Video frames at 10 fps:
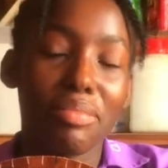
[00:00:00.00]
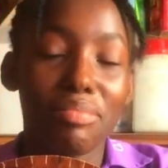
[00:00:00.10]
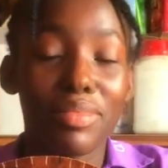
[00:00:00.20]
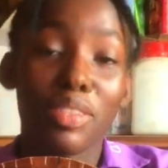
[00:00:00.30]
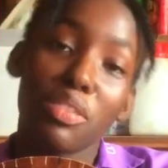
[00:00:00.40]

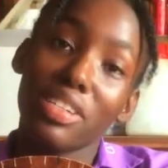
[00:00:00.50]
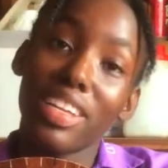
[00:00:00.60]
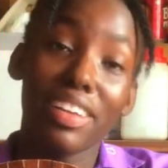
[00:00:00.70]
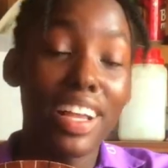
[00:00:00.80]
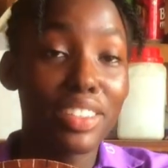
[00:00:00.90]
It
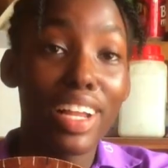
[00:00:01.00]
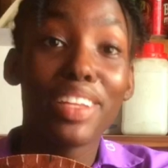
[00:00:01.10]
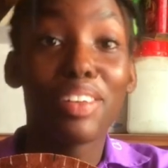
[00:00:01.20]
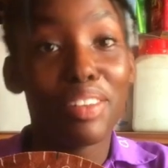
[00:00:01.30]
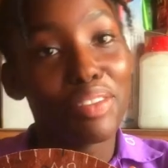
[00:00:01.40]
was
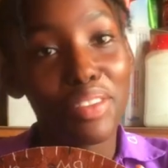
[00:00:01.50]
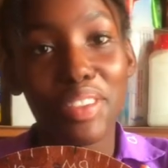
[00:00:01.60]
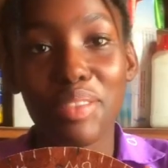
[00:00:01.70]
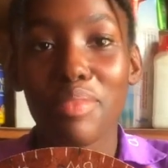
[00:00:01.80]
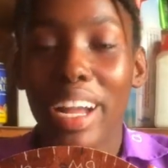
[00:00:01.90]
actually
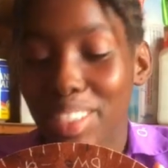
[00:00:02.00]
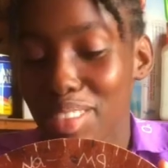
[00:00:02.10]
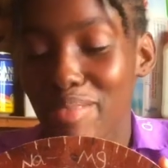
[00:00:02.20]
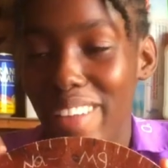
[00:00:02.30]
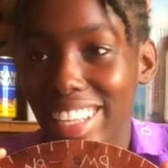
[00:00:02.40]
confusing, but I
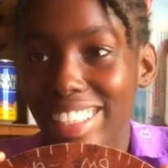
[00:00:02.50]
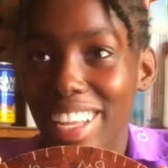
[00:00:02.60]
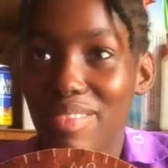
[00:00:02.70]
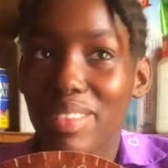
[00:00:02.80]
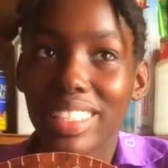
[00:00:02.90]
took my
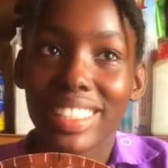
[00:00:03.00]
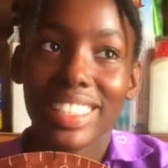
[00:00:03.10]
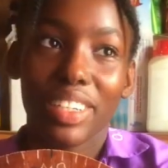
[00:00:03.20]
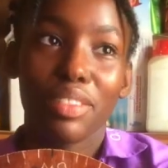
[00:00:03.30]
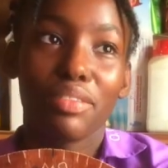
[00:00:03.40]
time and the
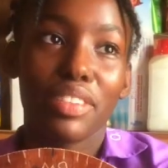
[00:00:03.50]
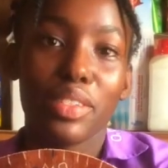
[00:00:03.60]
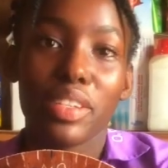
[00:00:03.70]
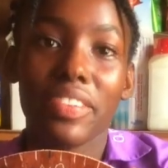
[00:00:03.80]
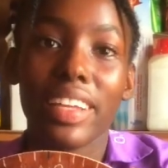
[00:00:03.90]

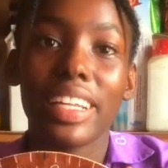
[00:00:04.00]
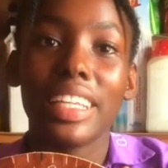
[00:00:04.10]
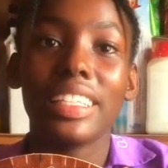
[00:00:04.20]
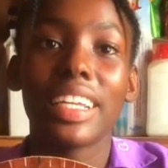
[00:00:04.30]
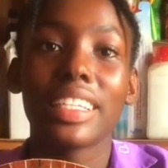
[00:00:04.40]
circumference was
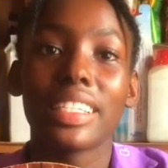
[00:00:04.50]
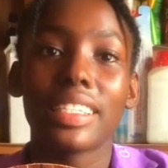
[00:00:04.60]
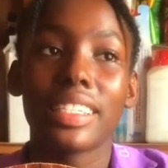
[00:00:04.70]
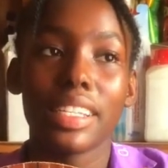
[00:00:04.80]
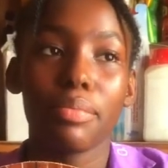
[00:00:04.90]
finally
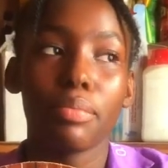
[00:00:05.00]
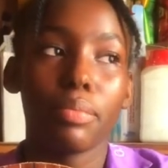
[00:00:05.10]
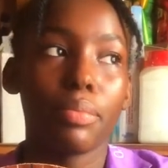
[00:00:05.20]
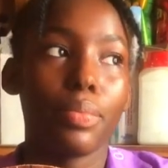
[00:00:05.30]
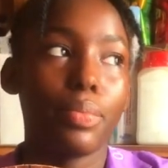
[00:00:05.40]

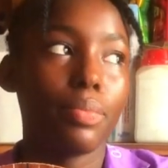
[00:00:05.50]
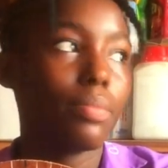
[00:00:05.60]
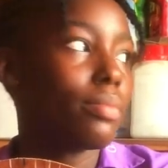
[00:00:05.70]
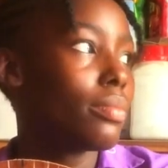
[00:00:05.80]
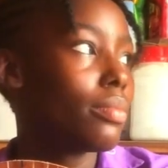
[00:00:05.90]

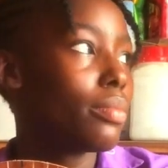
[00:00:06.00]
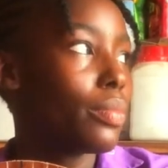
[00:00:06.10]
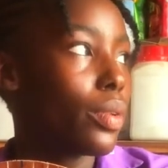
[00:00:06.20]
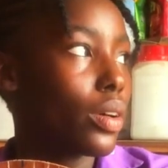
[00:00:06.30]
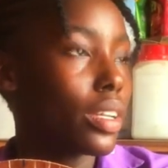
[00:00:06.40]

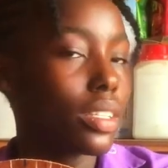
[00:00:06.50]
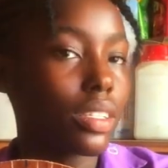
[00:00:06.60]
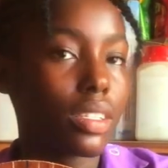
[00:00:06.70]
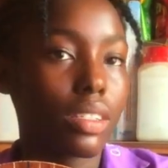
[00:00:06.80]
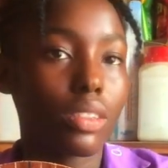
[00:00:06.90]

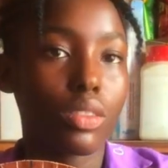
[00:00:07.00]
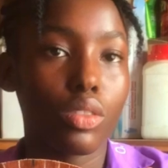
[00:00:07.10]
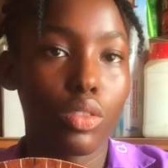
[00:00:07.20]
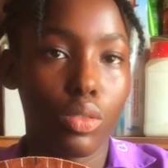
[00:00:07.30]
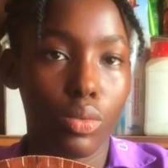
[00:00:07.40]

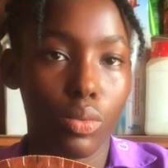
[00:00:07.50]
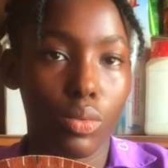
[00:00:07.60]
19.2.